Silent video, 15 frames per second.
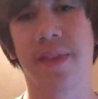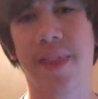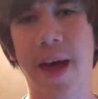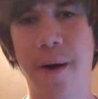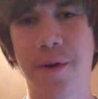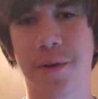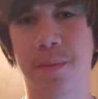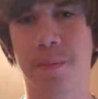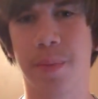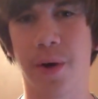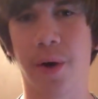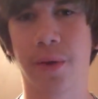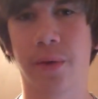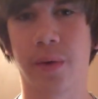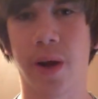That was
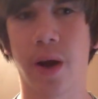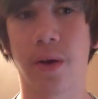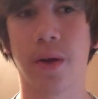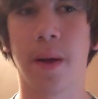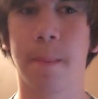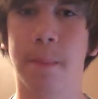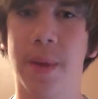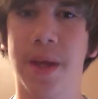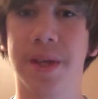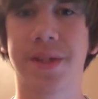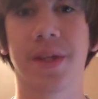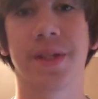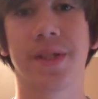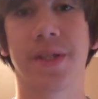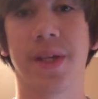built around Miz,
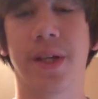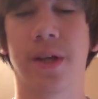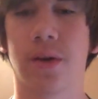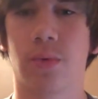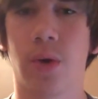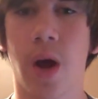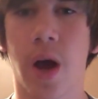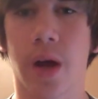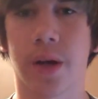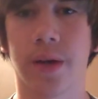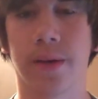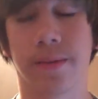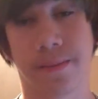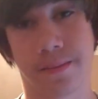Cena, Rock.